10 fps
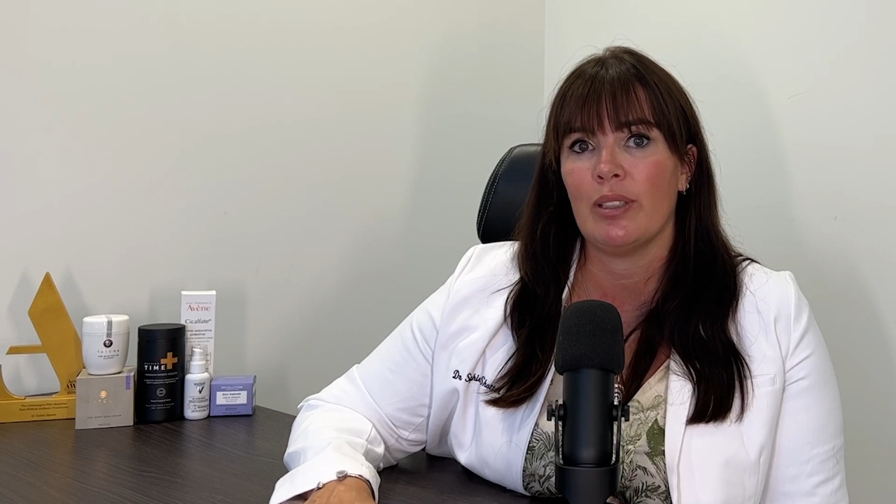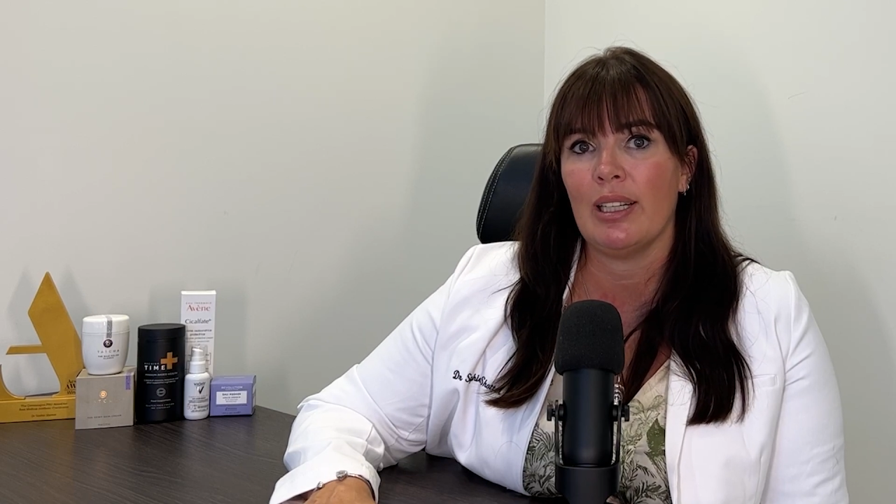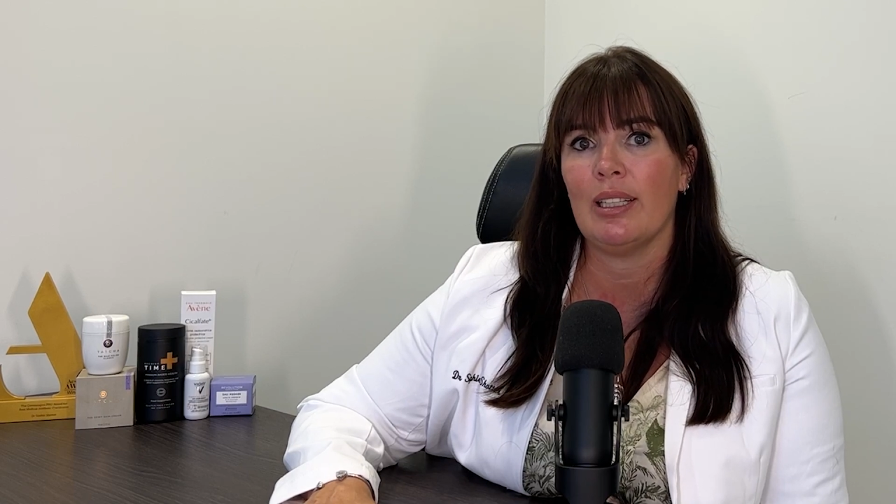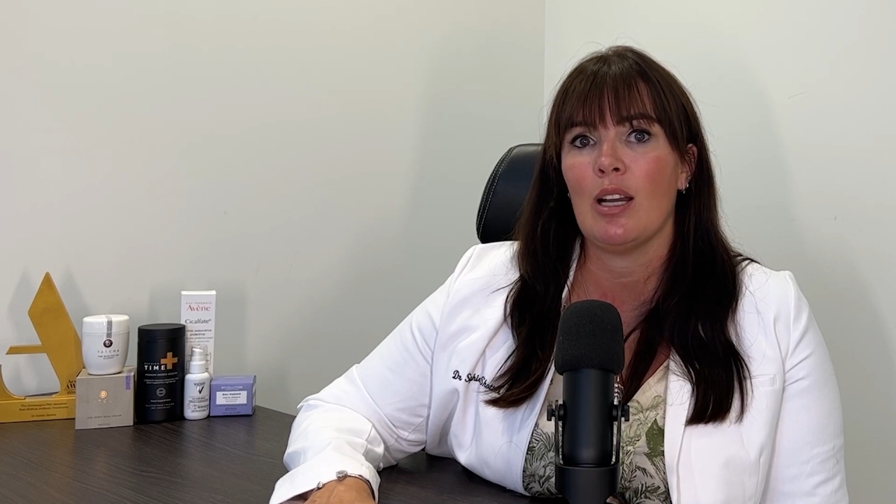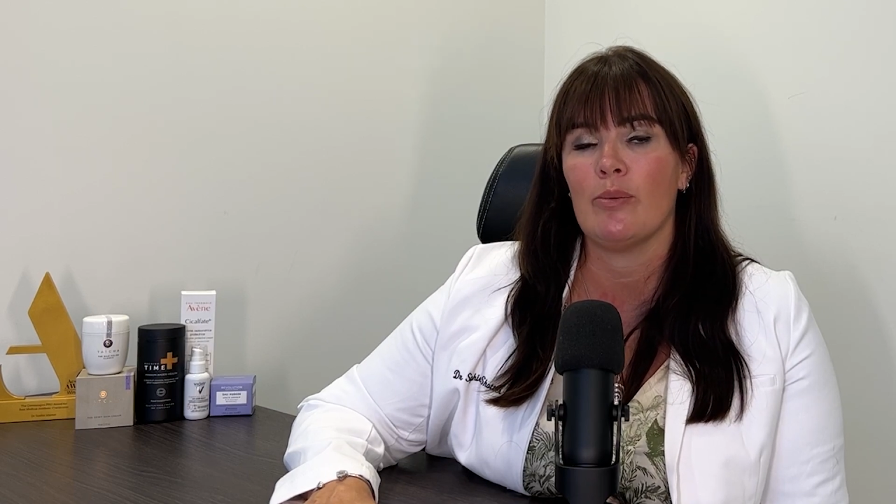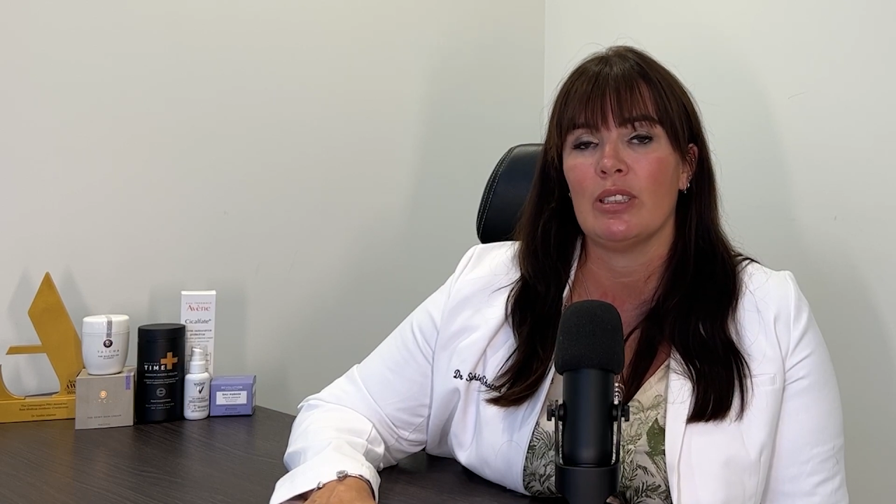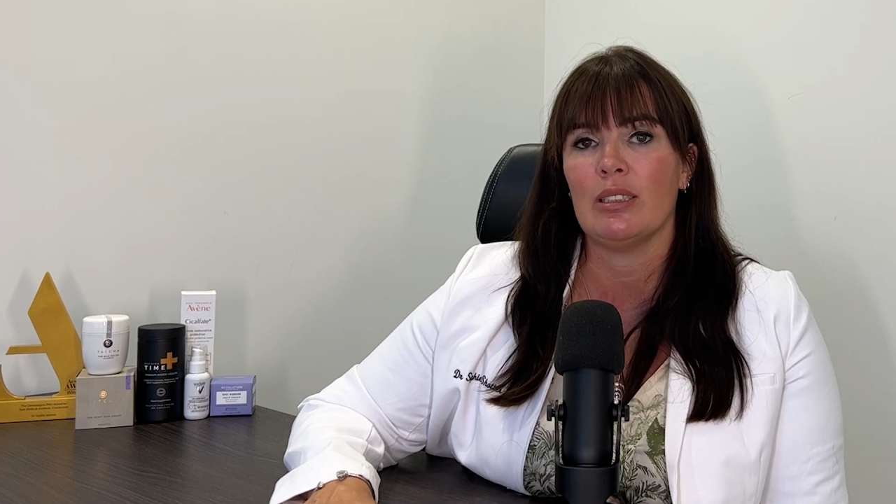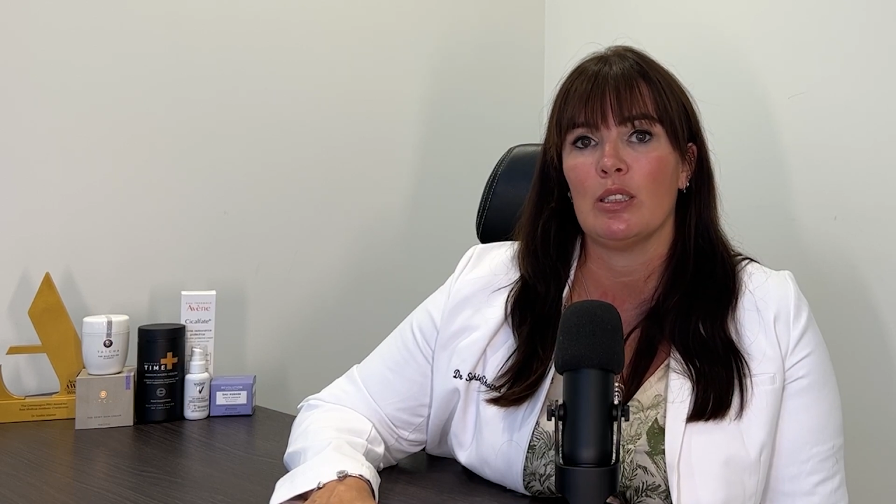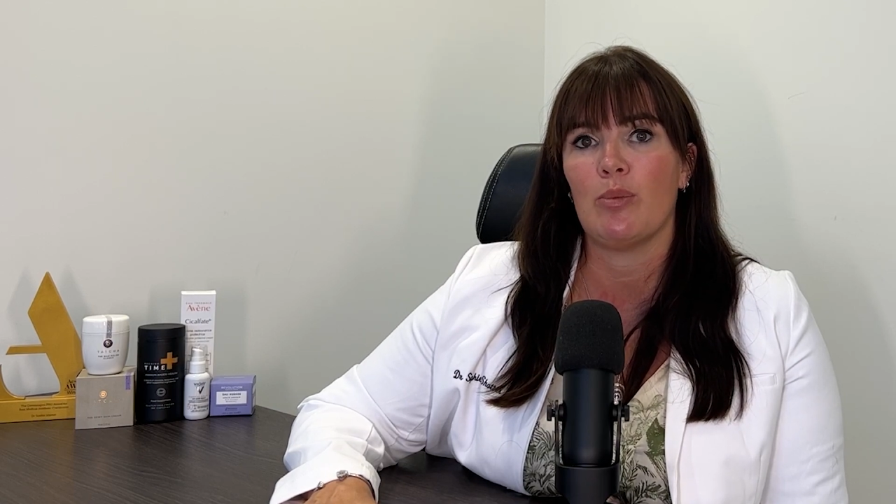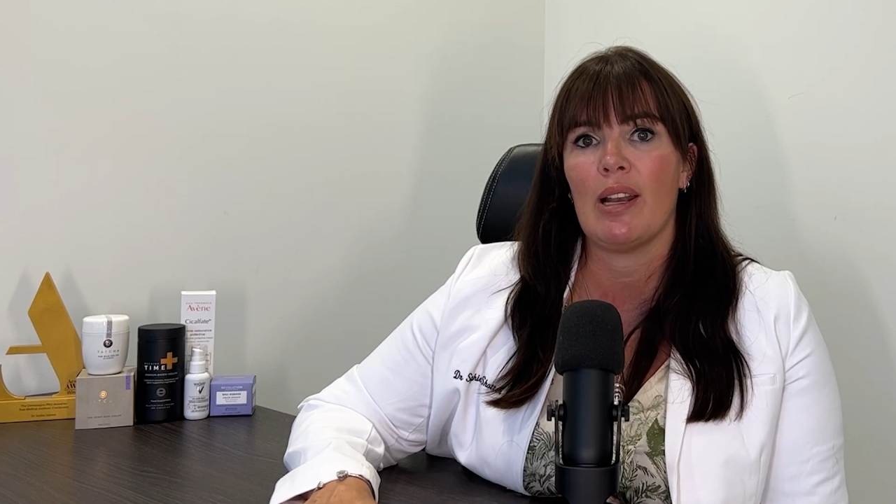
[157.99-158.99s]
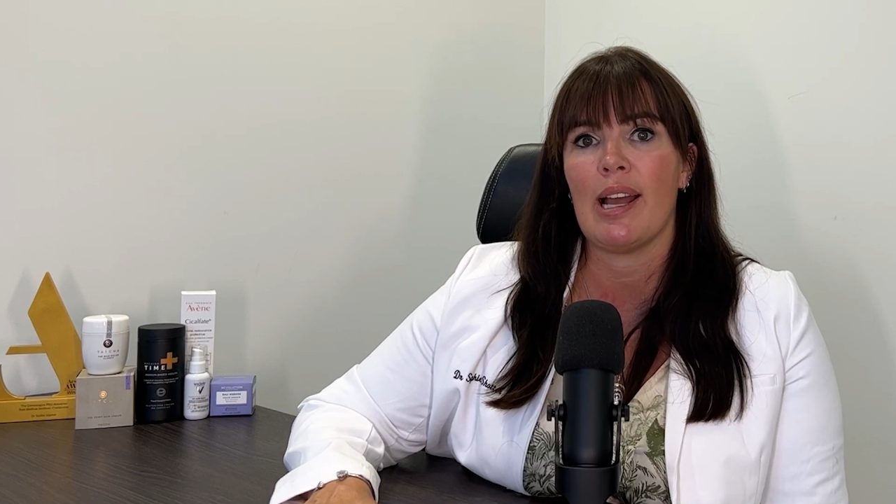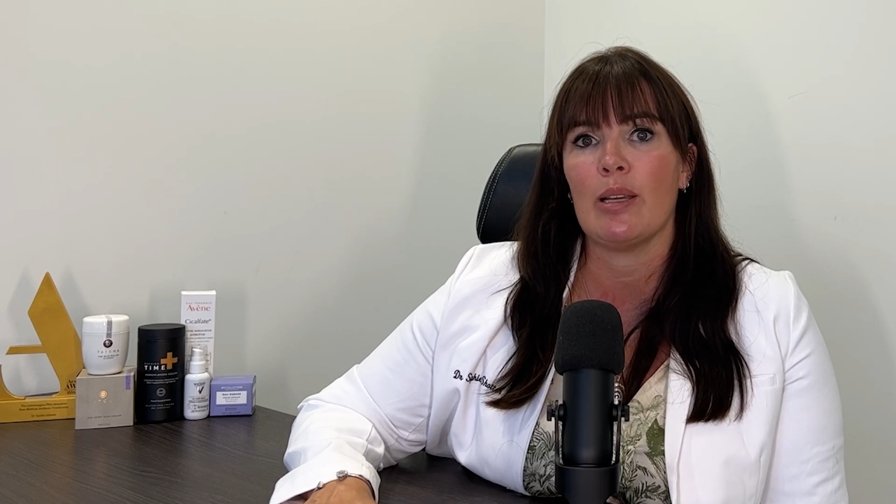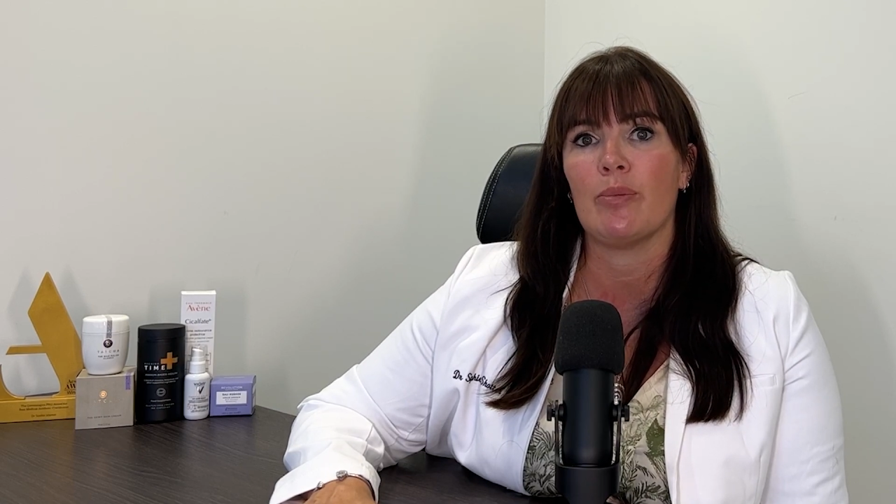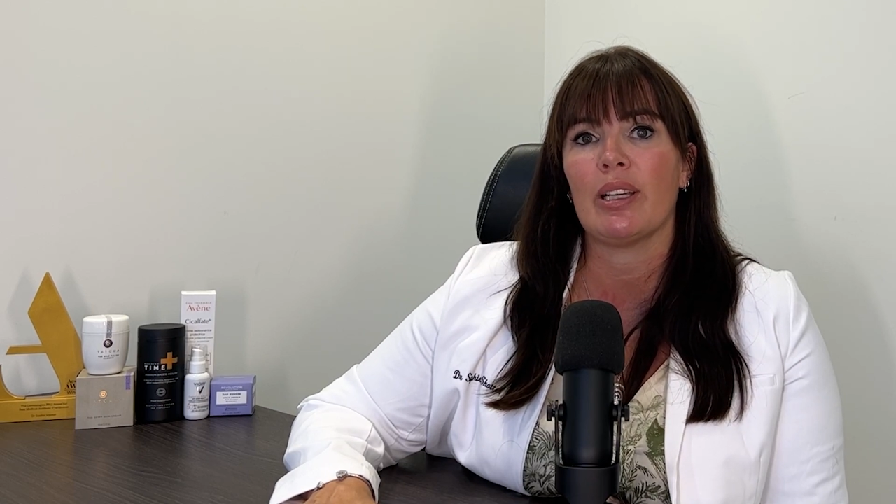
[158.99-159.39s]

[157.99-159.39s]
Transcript: really comes into play,